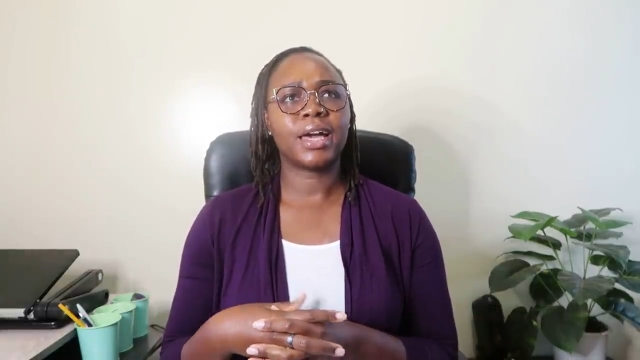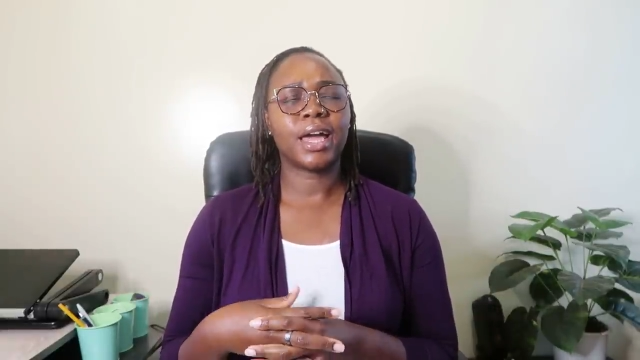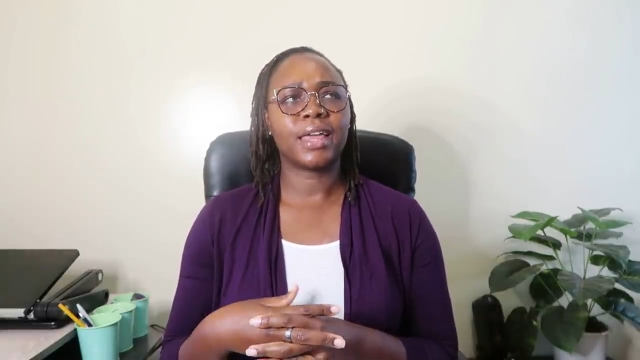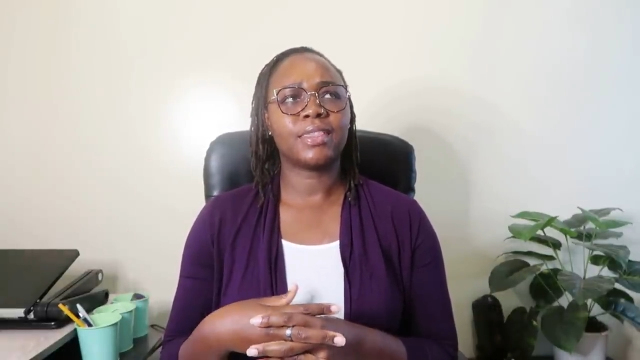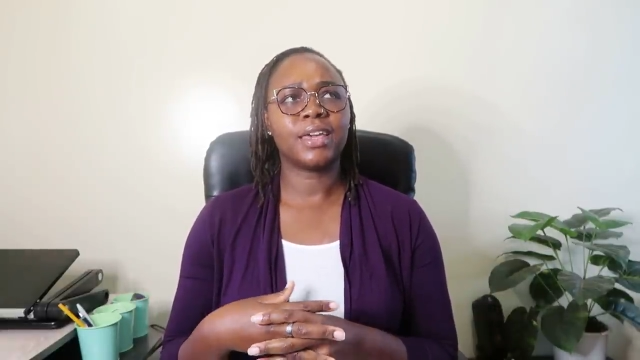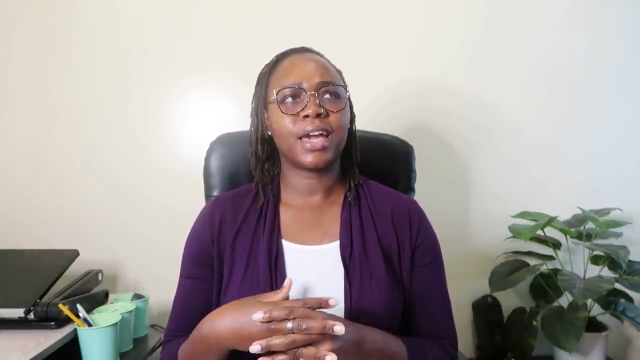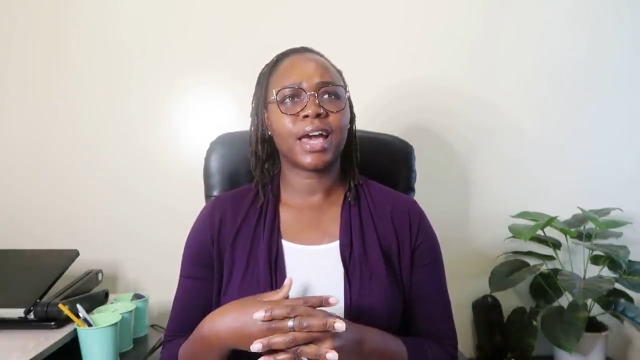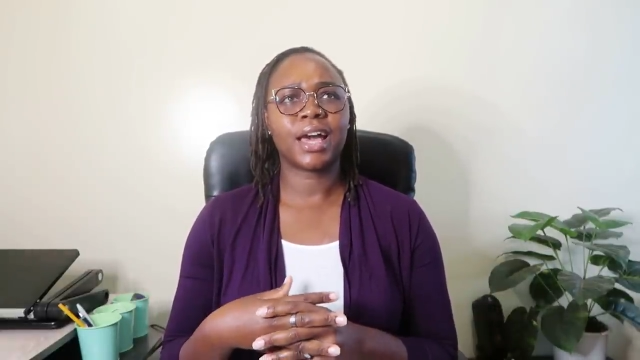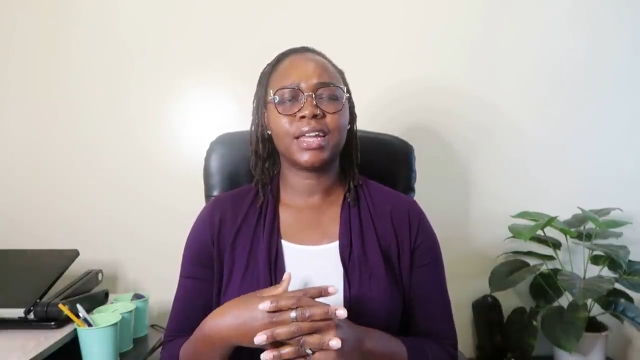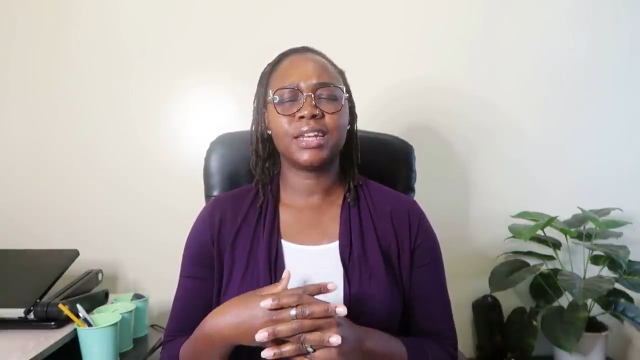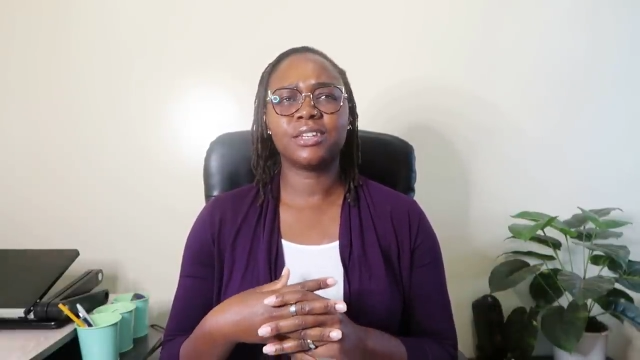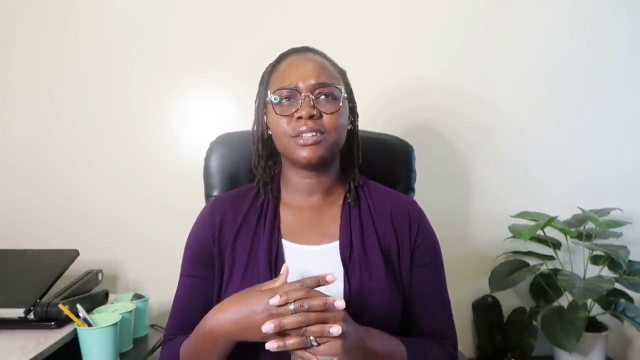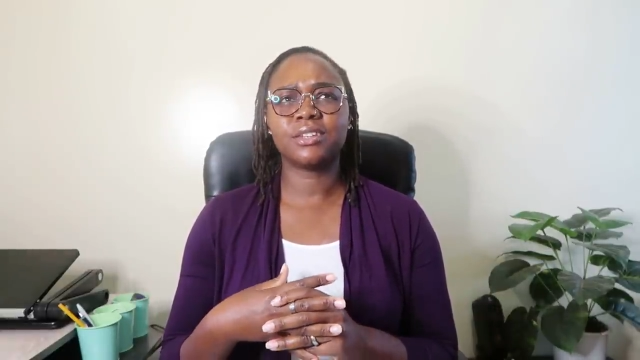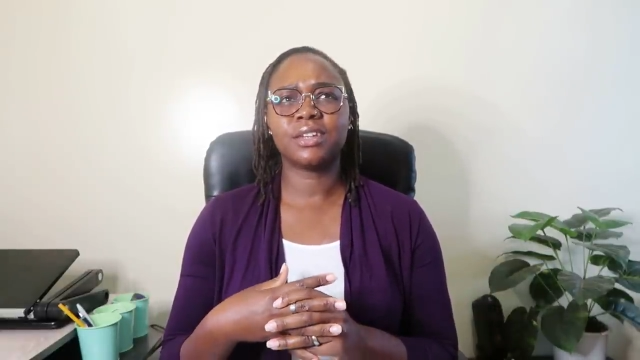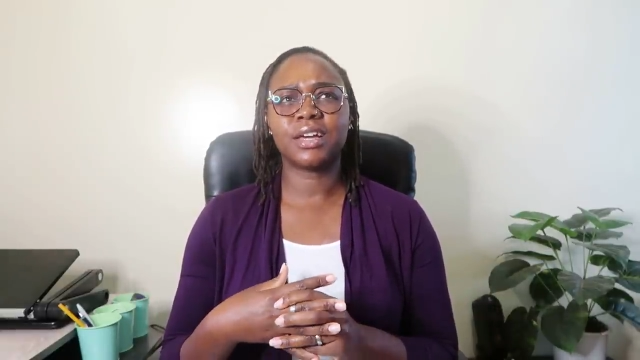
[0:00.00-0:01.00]
I, I think I
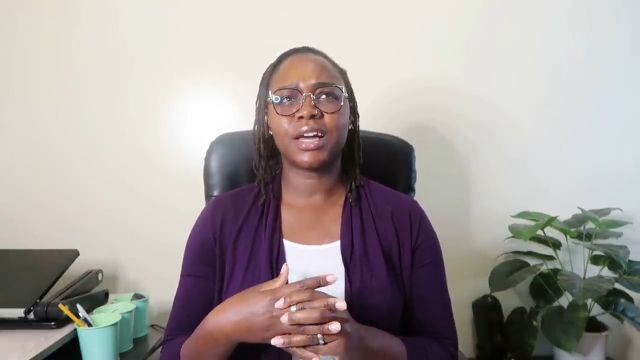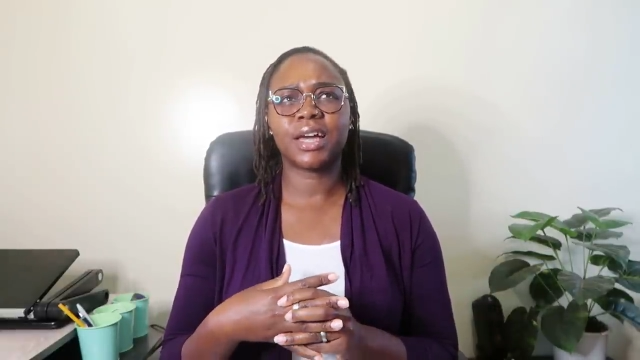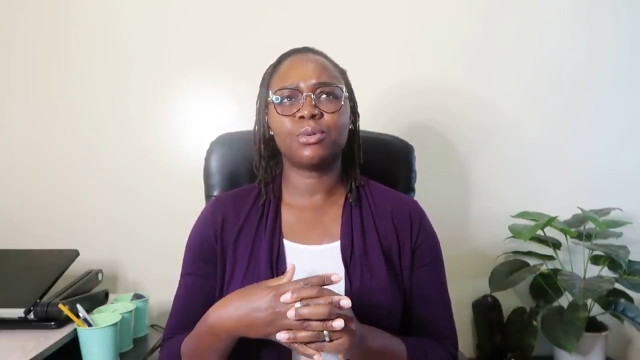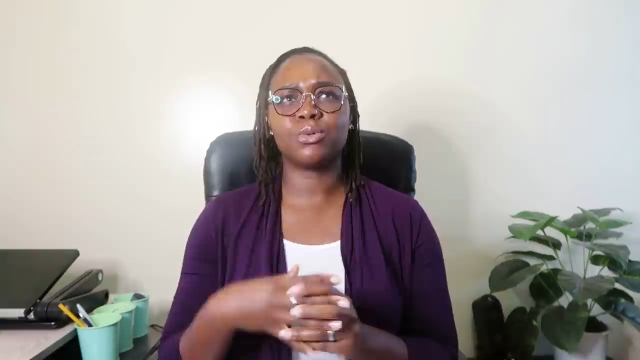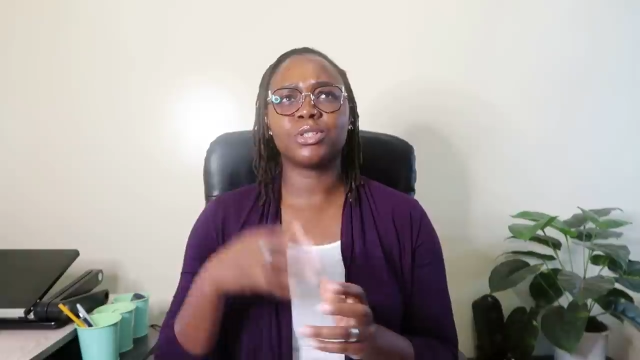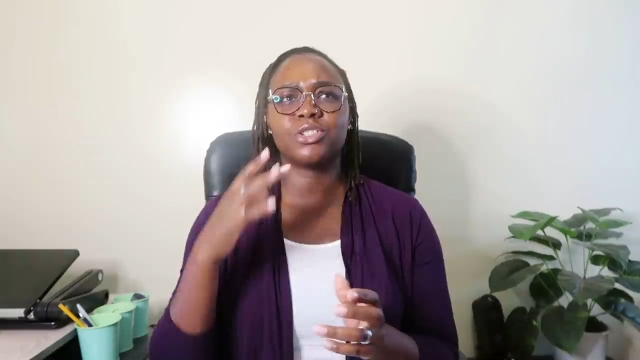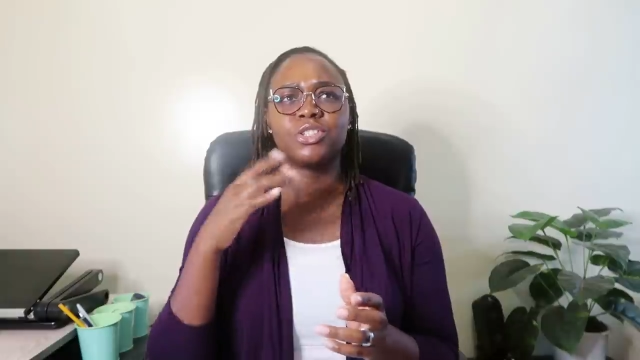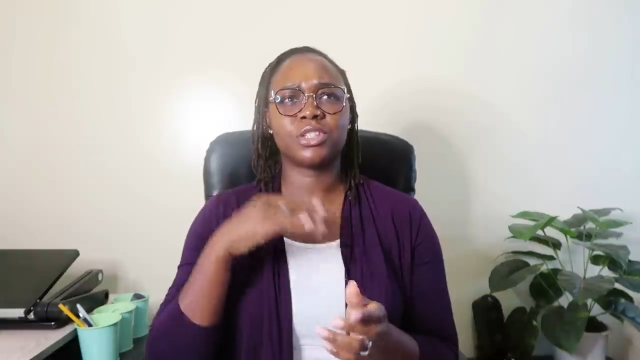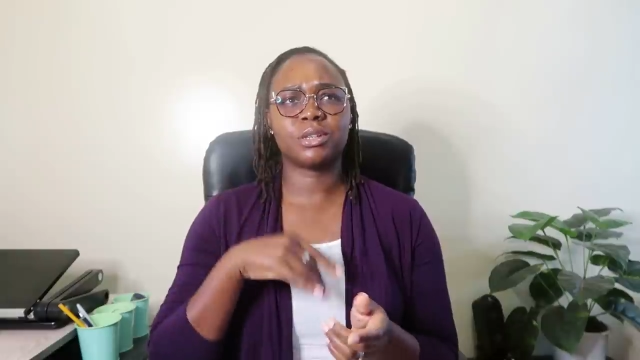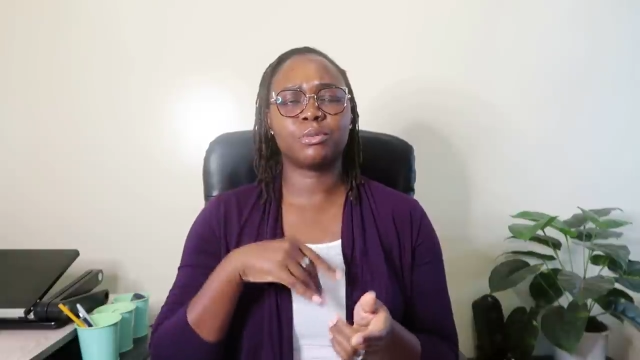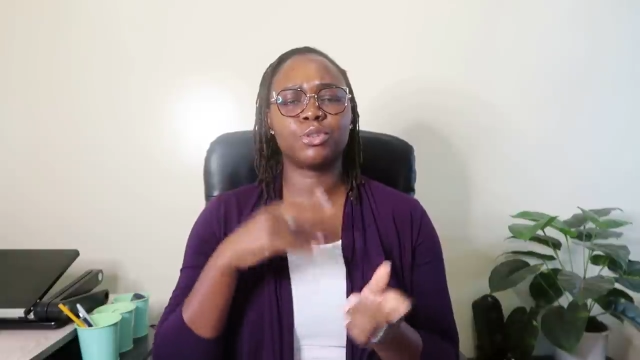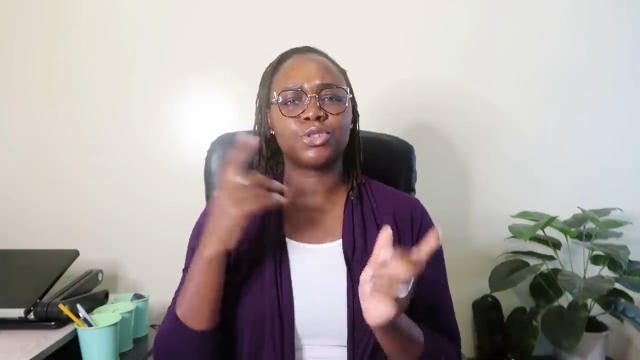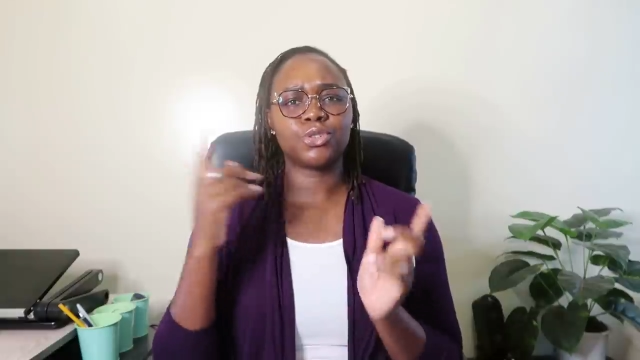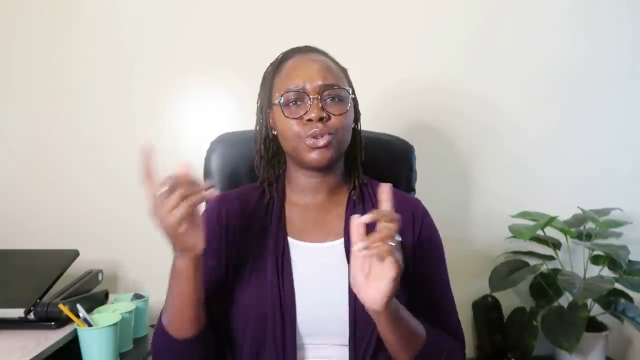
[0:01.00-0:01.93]
hadn't I was just about